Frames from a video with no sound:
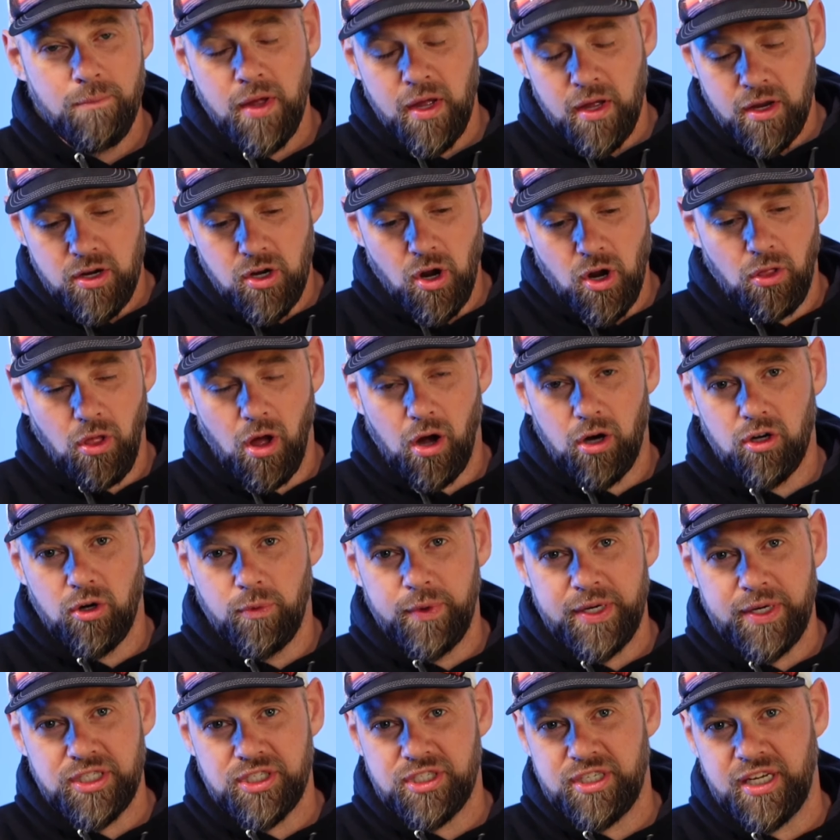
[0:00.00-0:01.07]
No longer do we
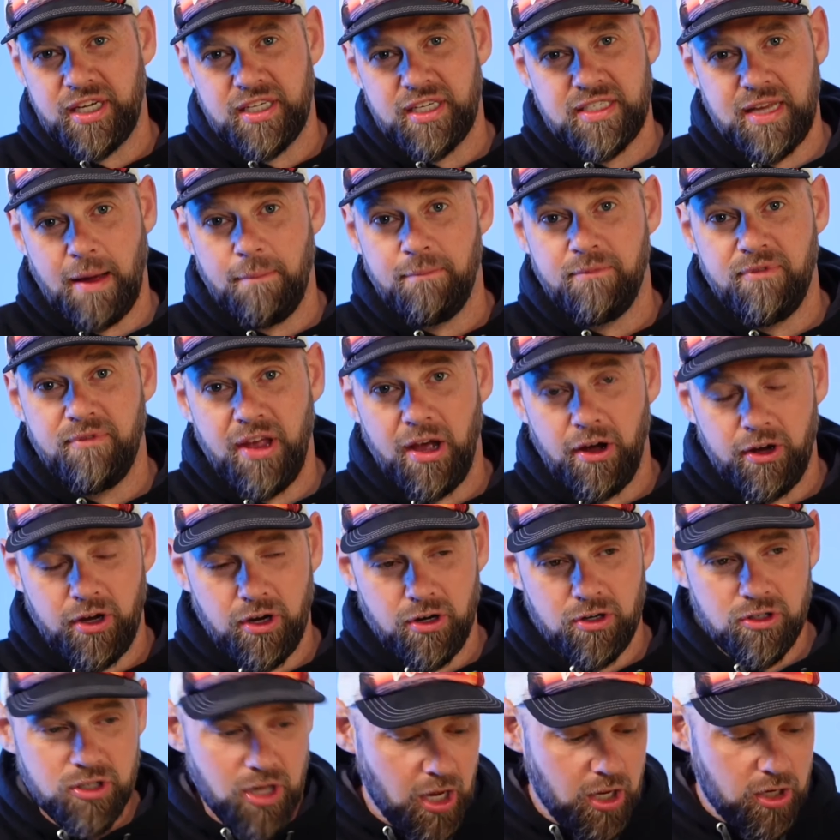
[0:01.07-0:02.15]
just accept
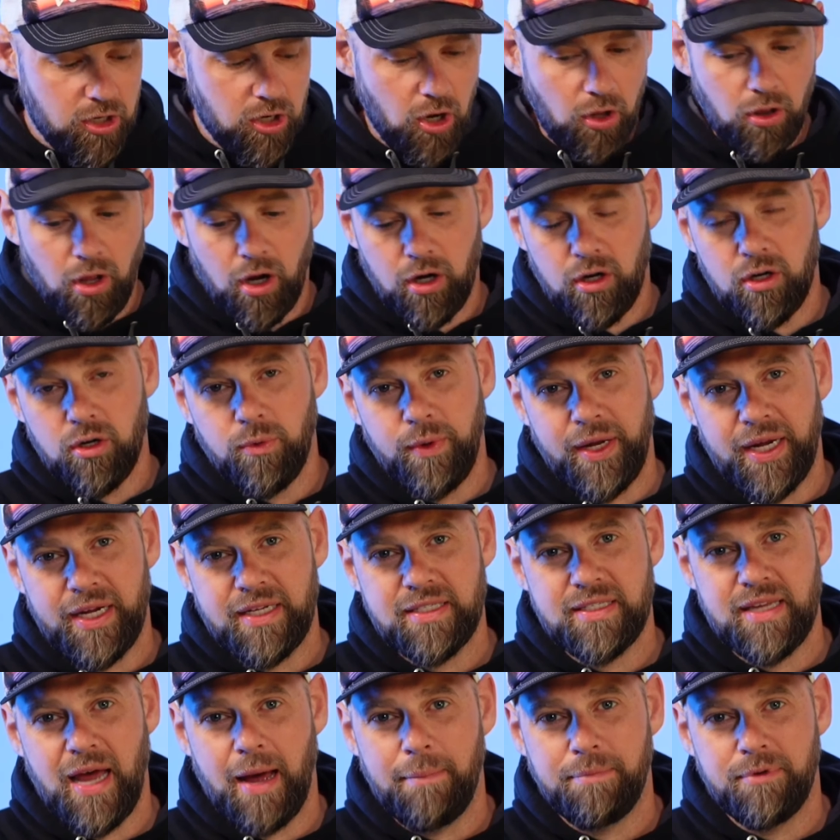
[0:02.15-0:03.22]
failures. No longer do we
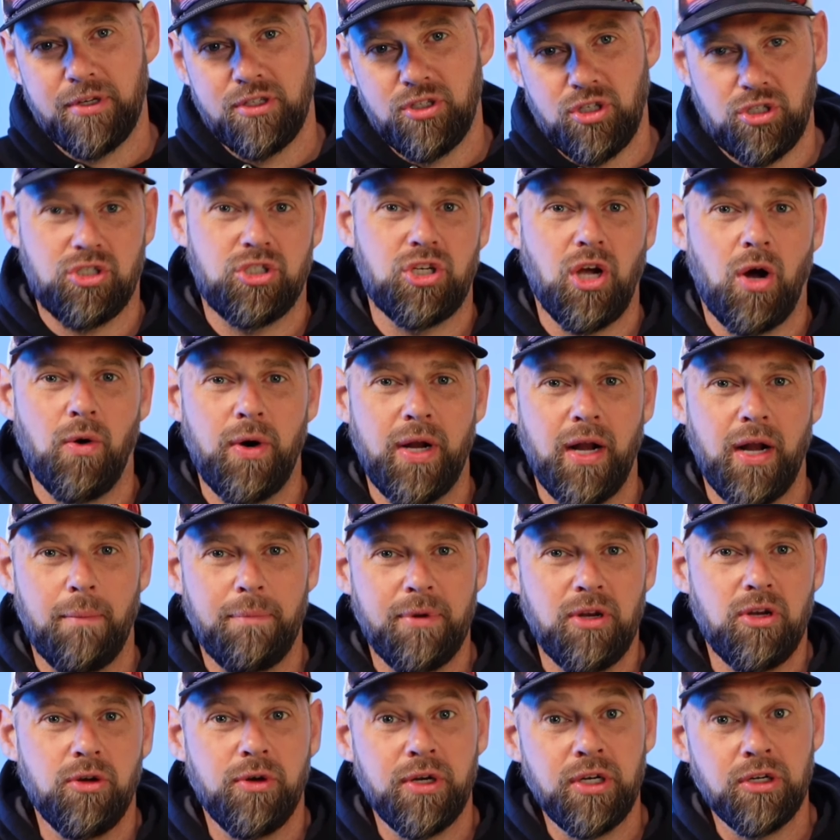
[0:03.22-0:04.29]
accept just showing up and
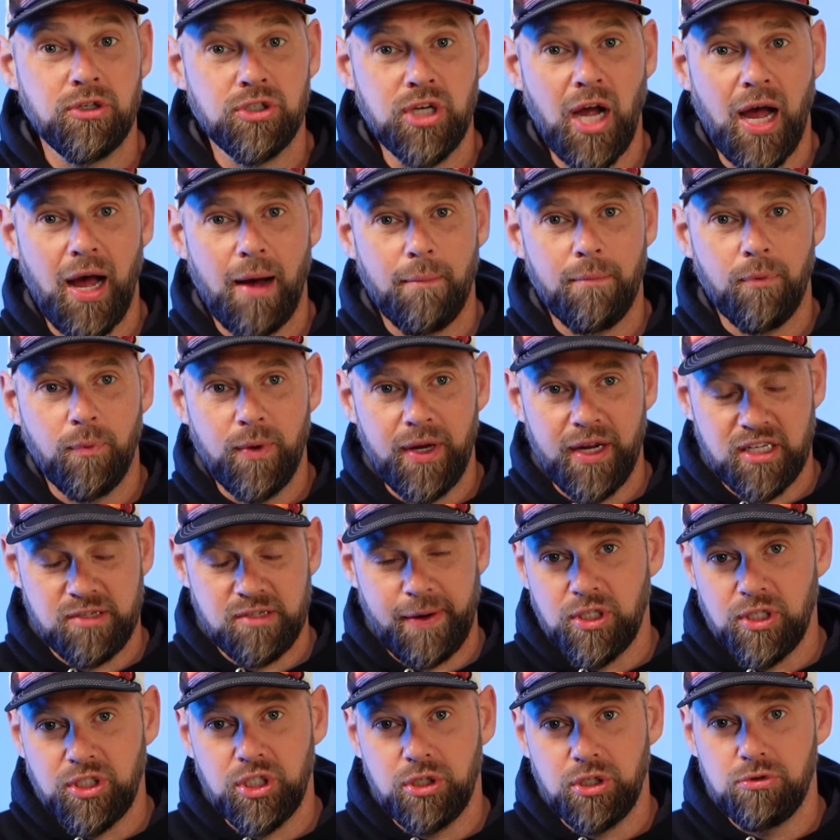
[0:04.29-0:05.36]
doing your job. We
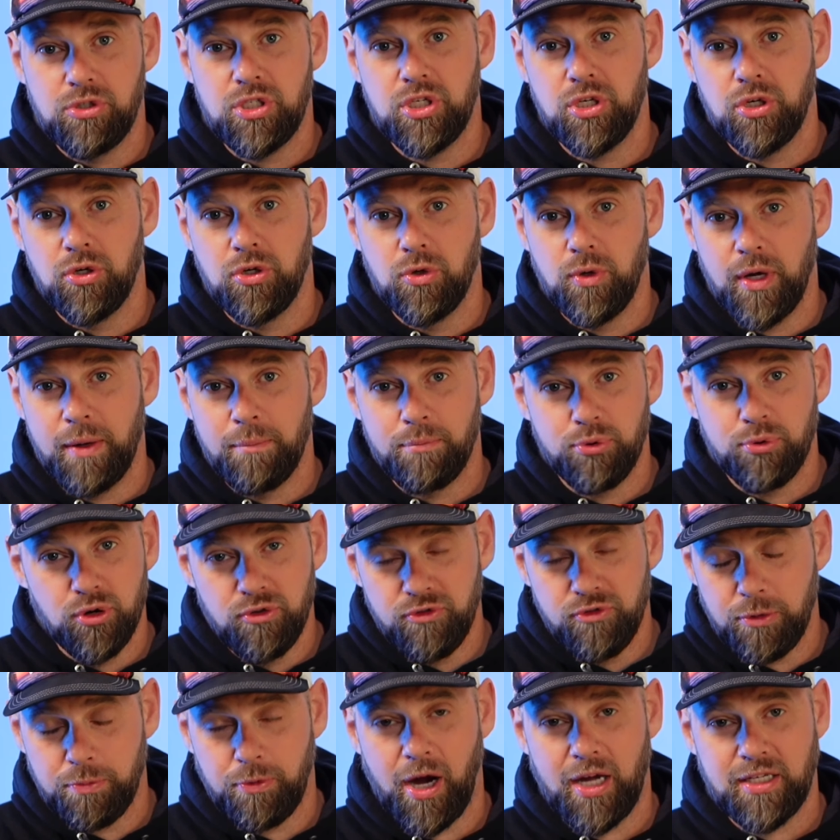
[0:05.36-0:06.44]
expect you to improve your
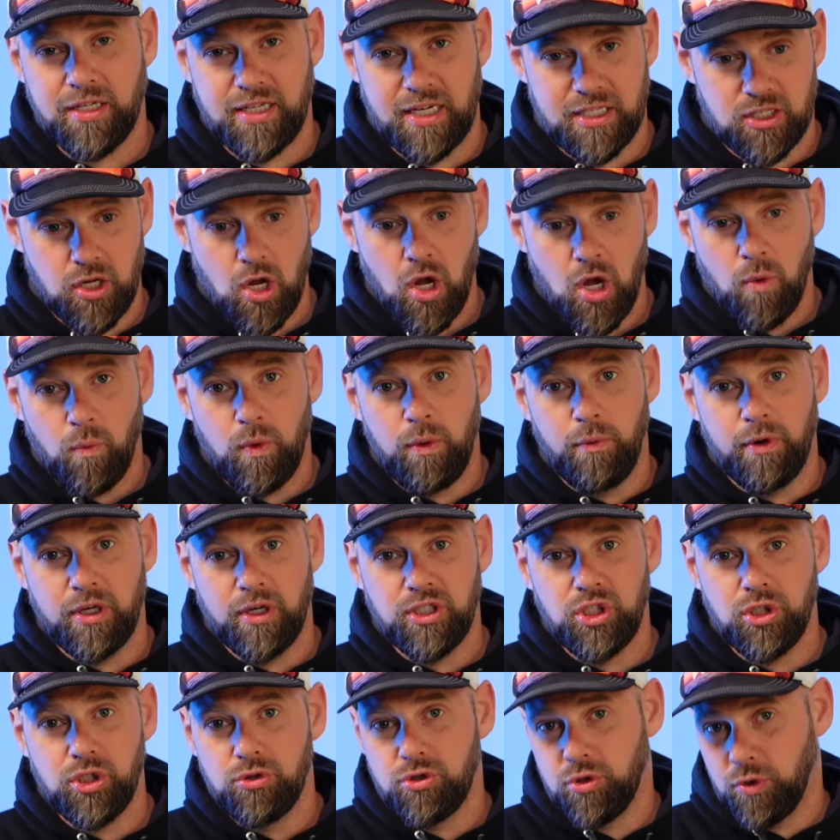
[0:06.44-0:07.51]
process. We want
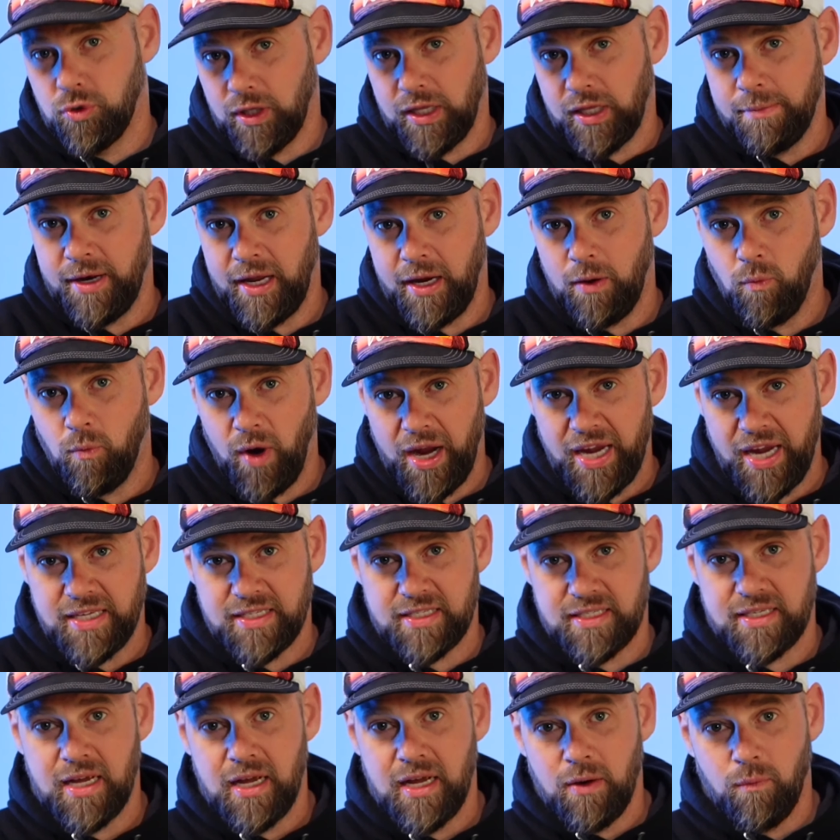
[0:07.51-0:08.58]
you to eliminate waste.
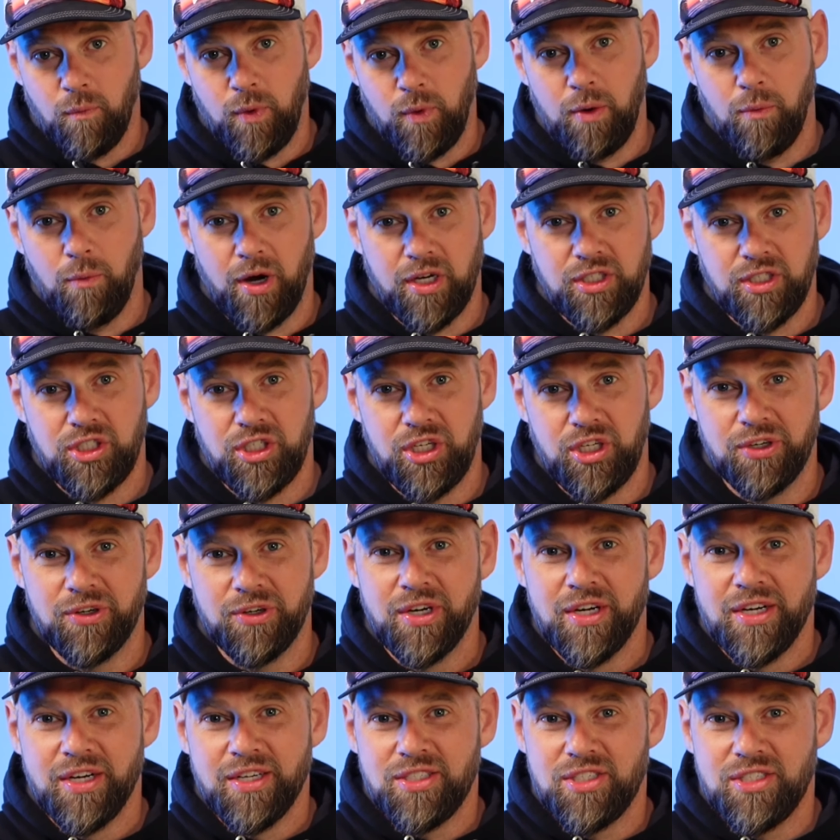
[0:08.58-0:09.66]
We want you
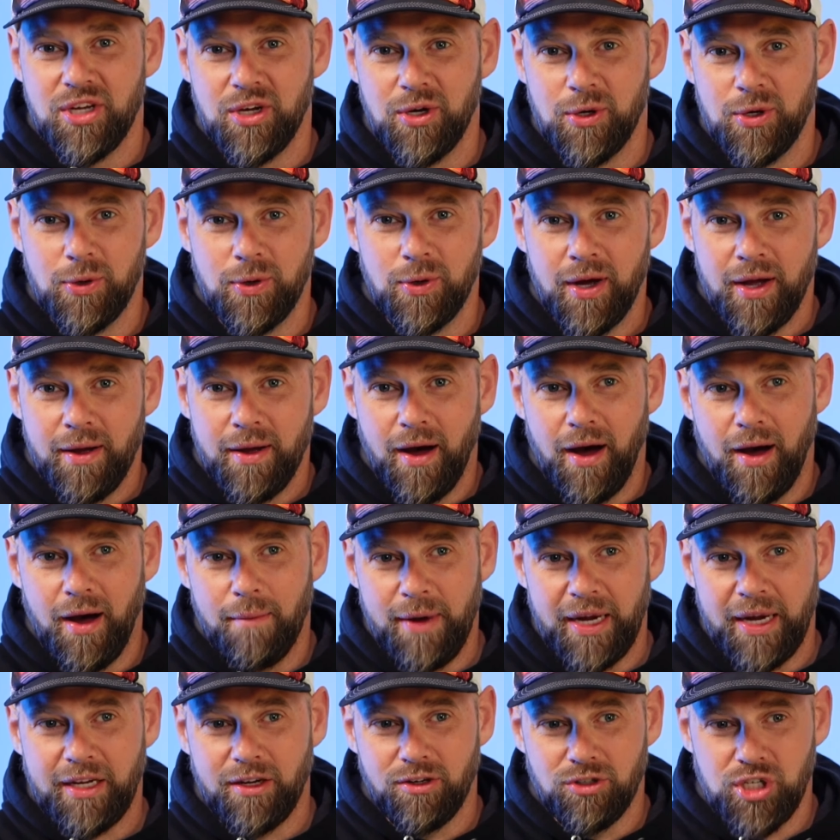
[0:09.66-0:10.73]
to
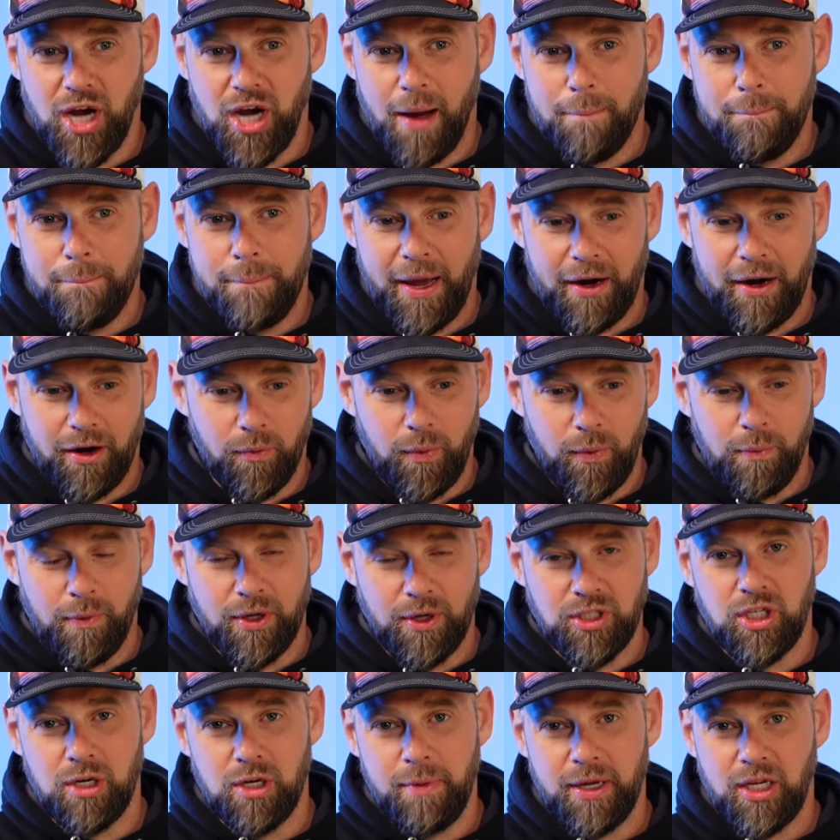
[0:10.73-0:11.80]
make your job better. We want you
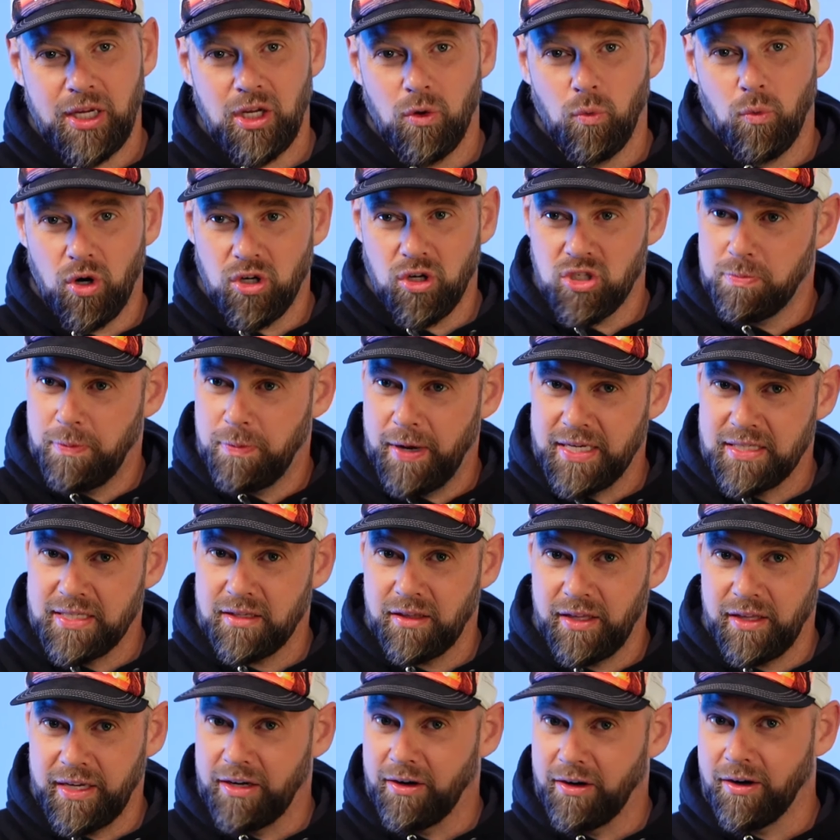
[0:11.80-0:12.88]
to make your workspace
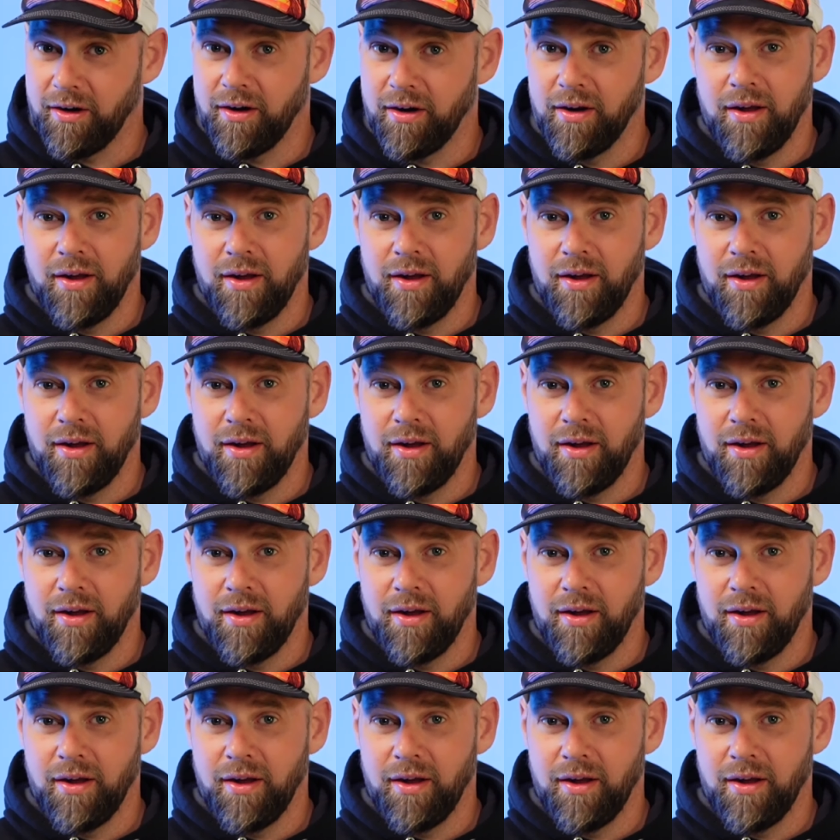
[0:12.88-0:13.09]
cleaner.